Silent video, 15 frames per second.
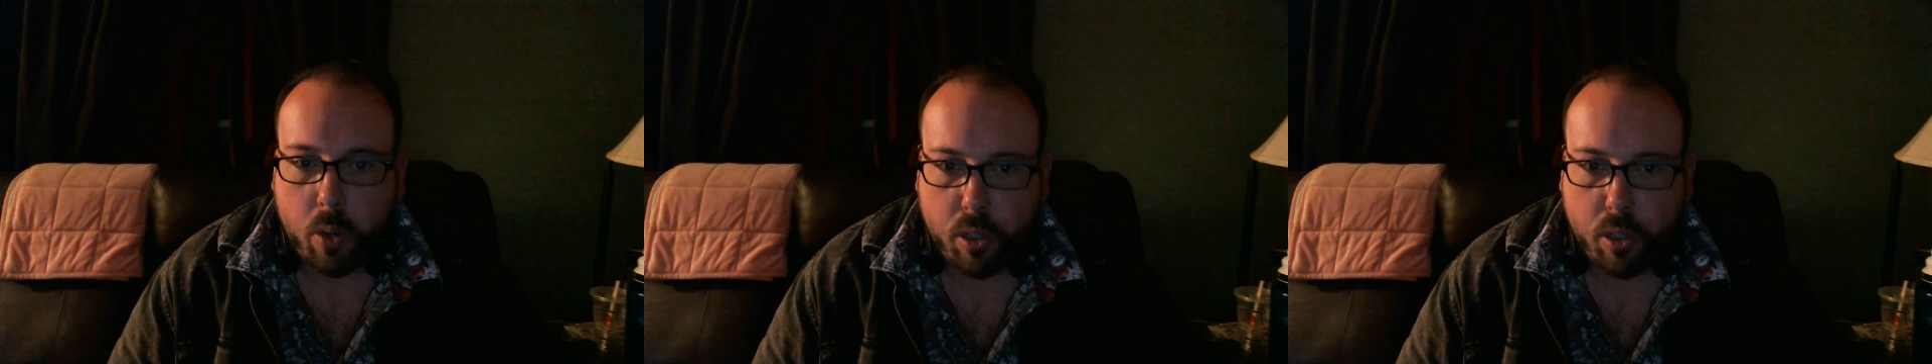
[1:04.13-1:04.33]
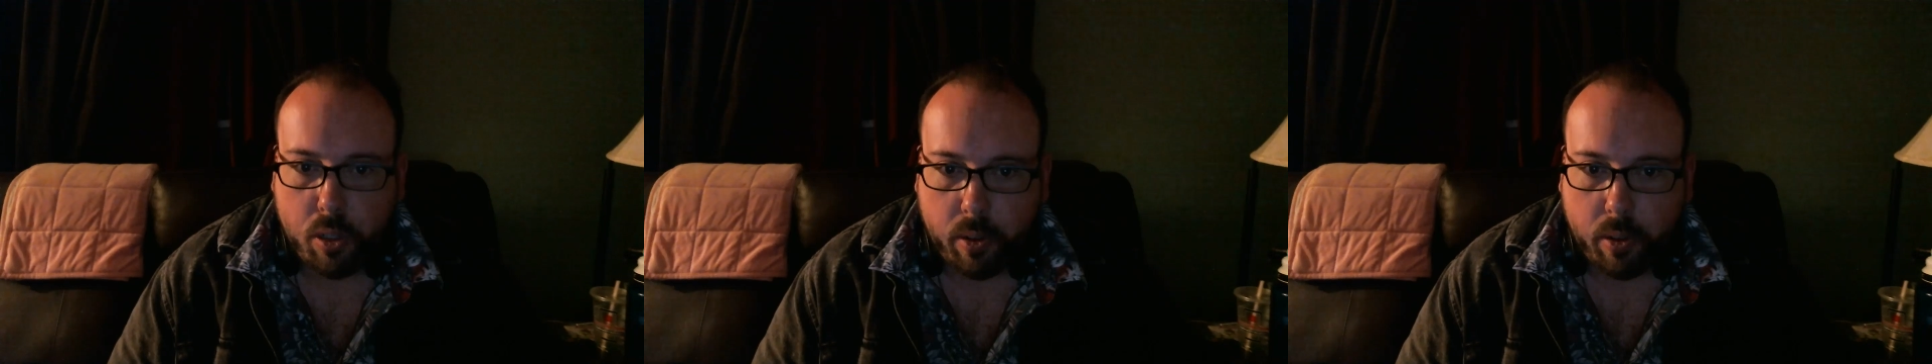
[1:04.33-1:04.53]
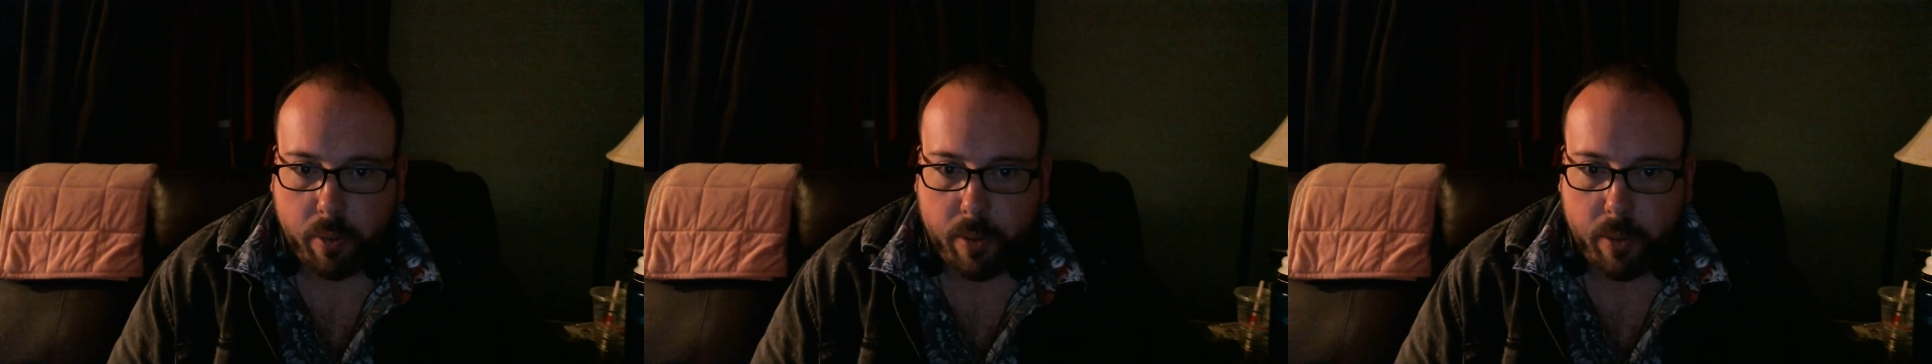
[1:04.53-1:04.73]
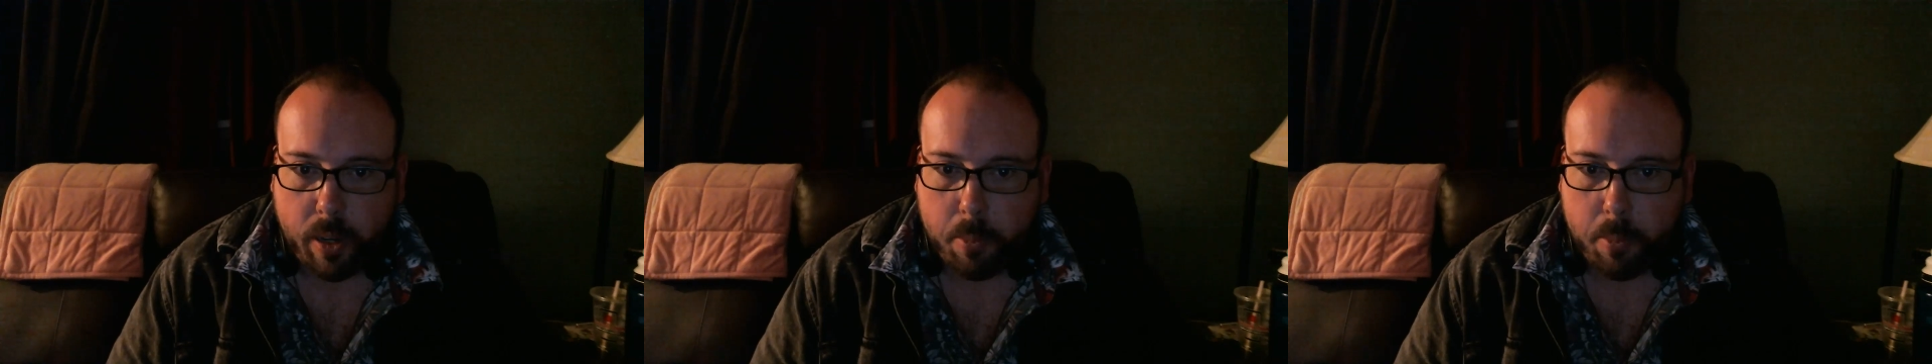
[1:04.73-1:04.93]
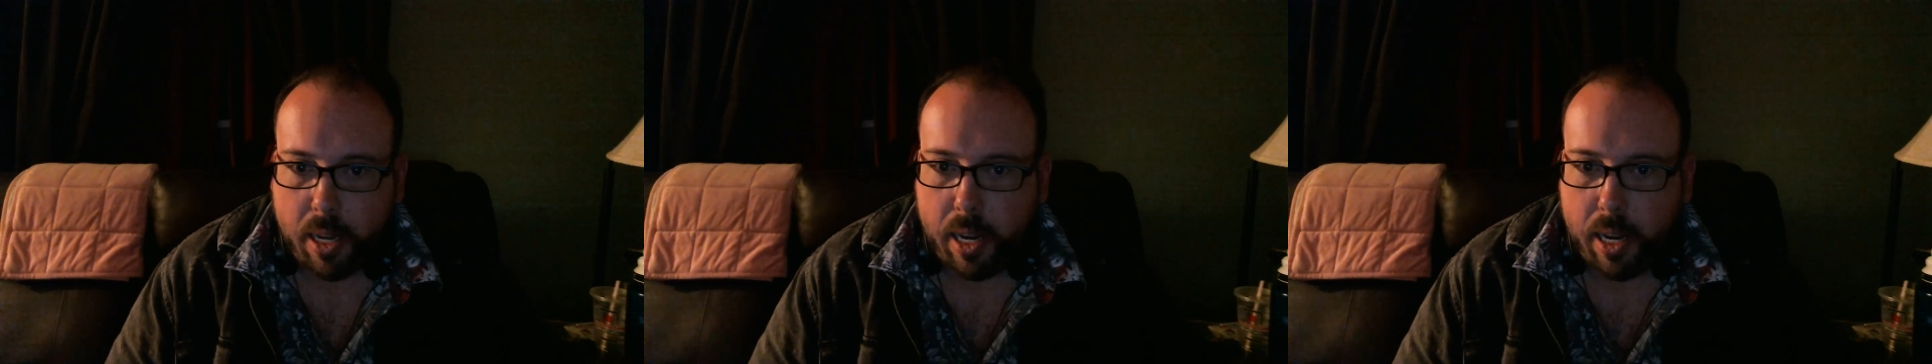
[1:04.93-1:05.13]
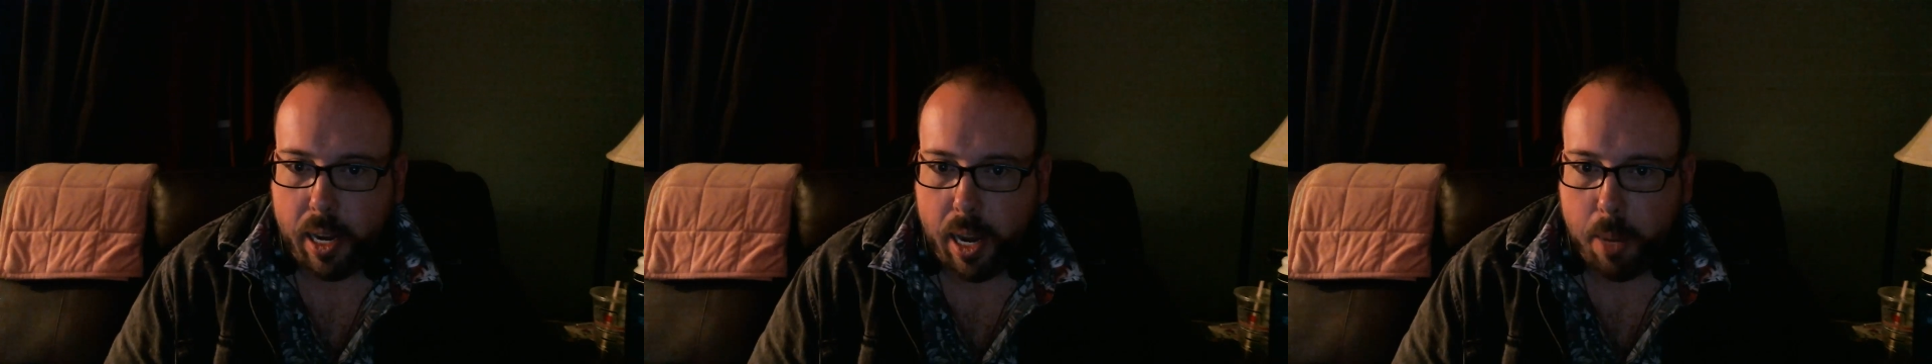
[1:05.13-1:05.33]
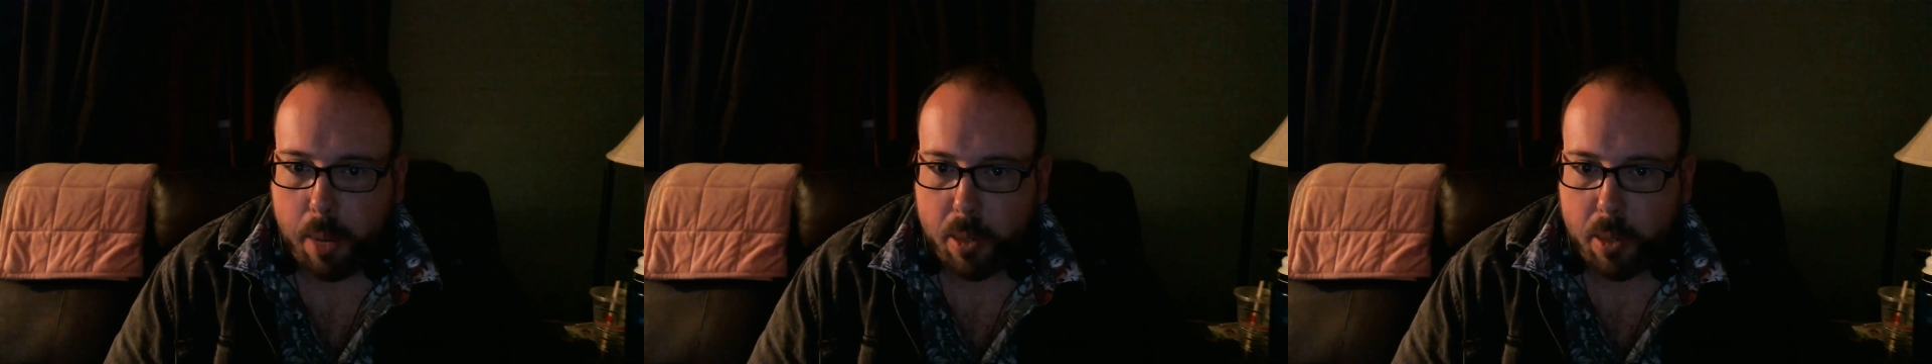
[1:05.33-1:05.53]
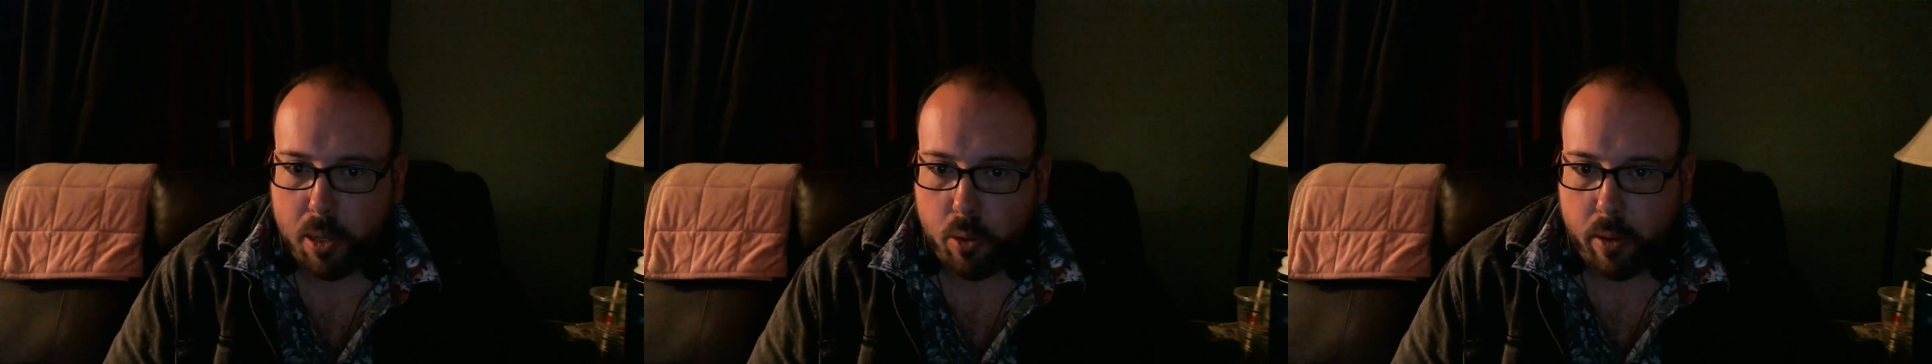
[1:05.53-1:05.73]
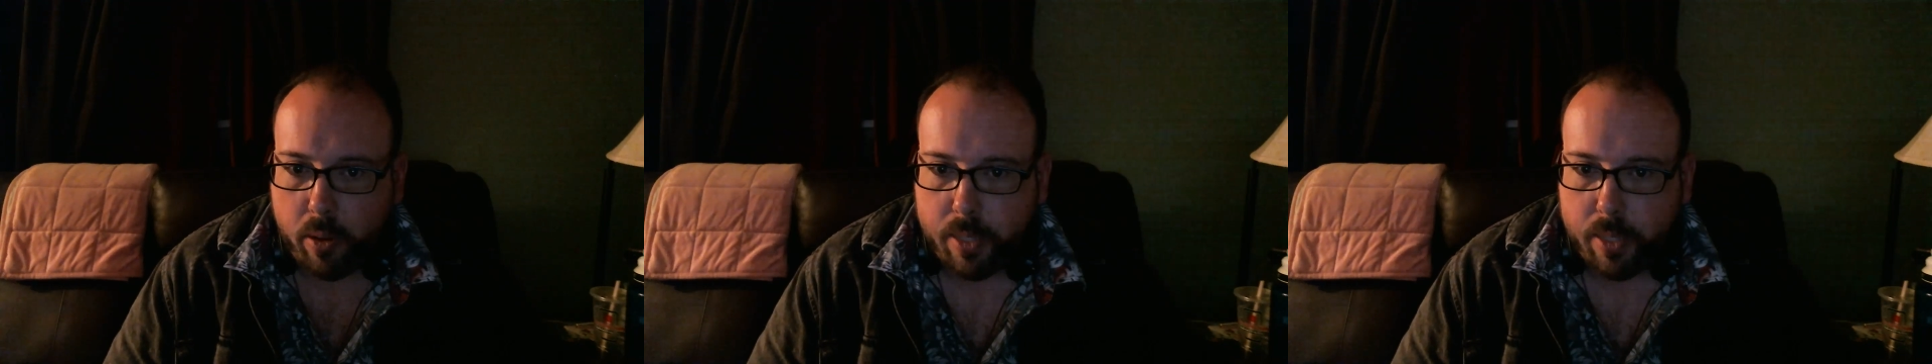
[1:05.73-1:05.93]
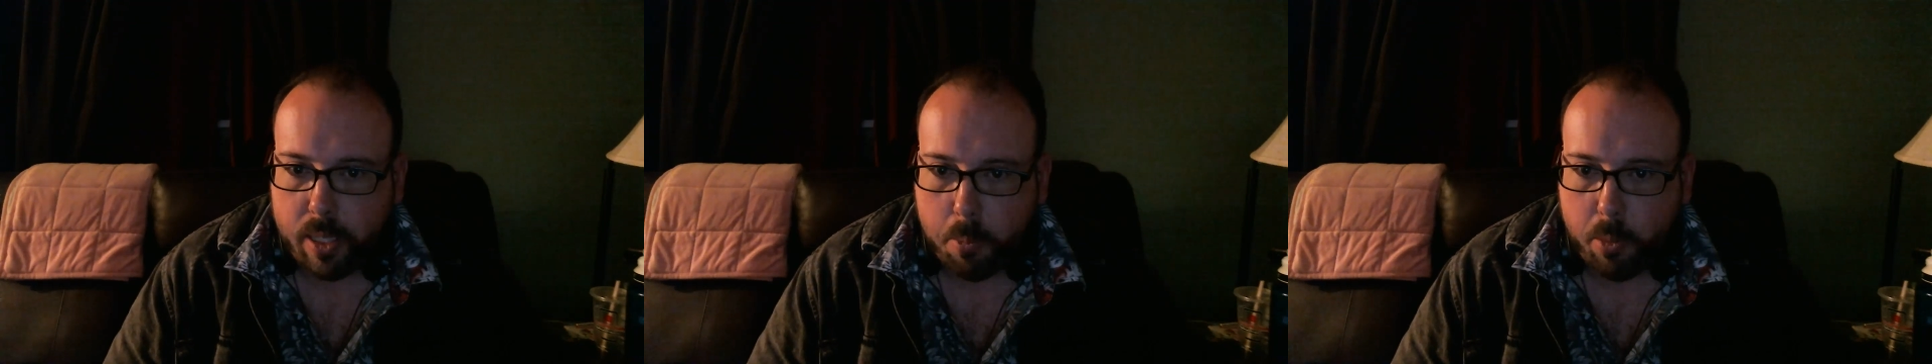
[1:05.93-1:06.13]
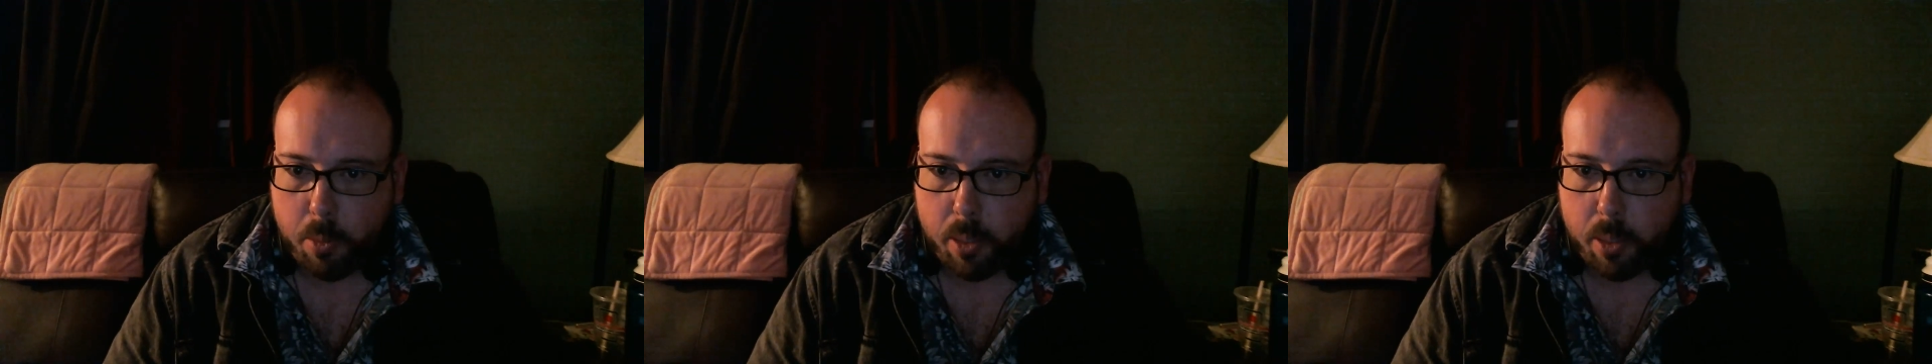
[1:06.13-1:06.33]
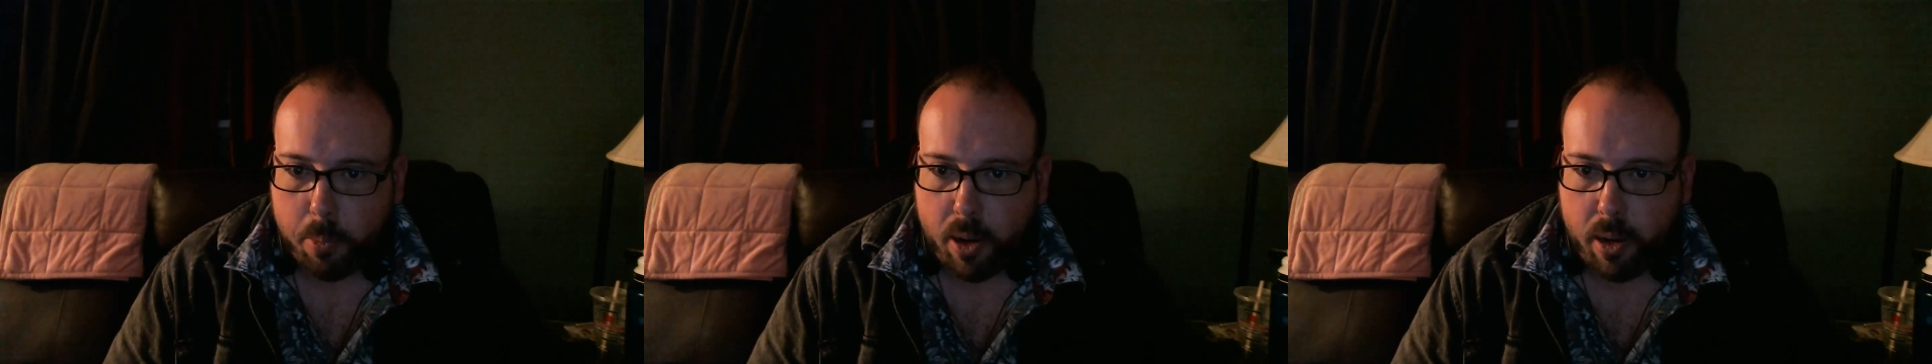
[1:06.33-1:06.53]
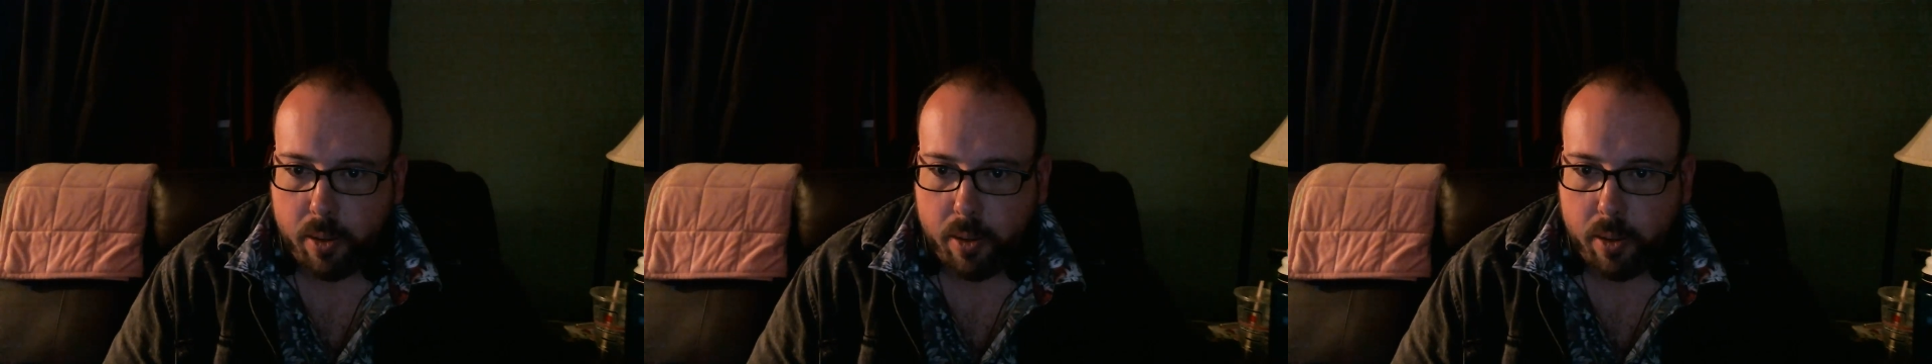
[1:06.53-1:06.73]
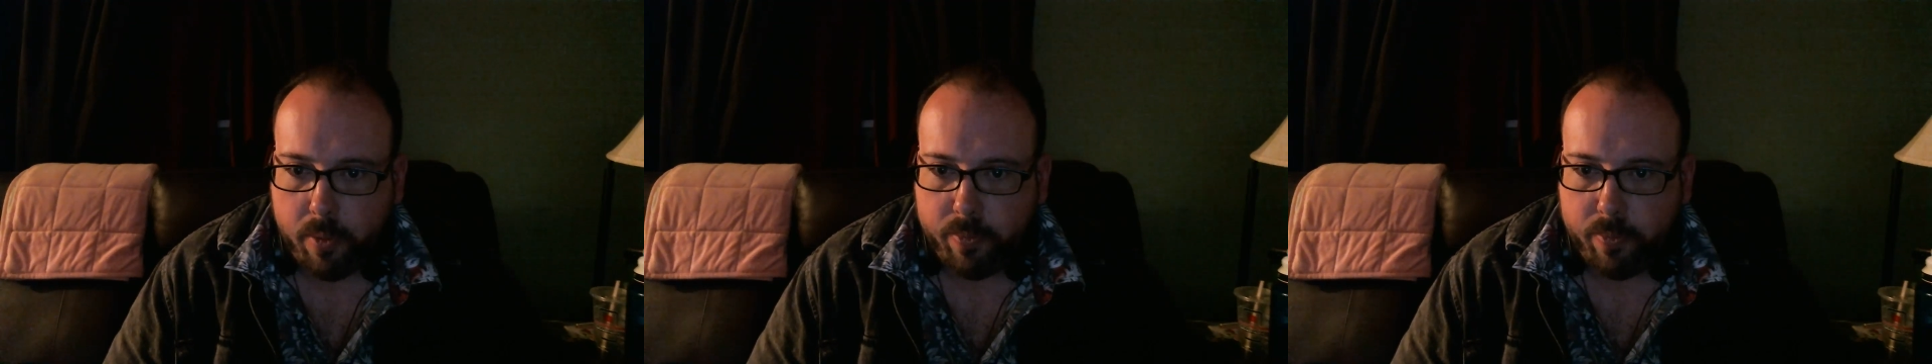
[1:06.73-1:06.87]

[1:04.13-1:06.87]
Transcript: short film that I happen to have stumbled upon.